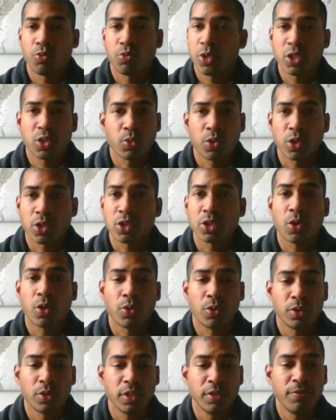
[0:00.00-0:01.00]
works
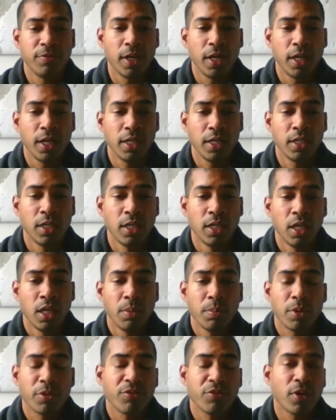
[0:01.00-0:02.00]
totally fine.
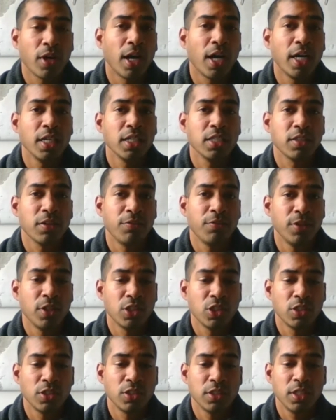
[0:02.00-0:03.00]
But for highest
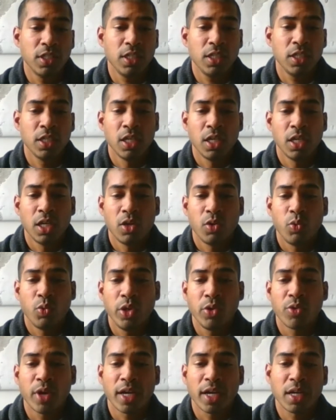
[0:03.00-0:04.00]
efficiency,
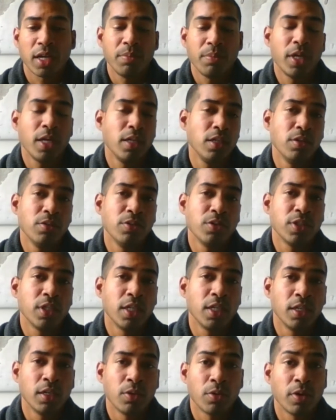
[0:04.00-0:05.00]
we recommend
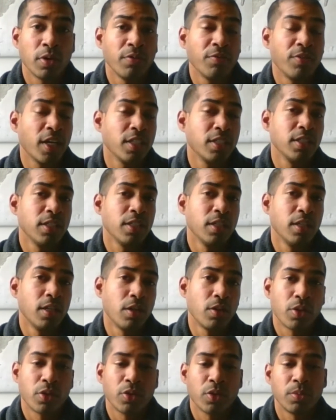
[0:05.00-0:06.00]
using or investing in
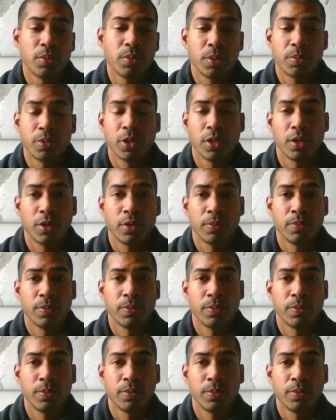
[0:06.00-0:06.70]
a thermal printer.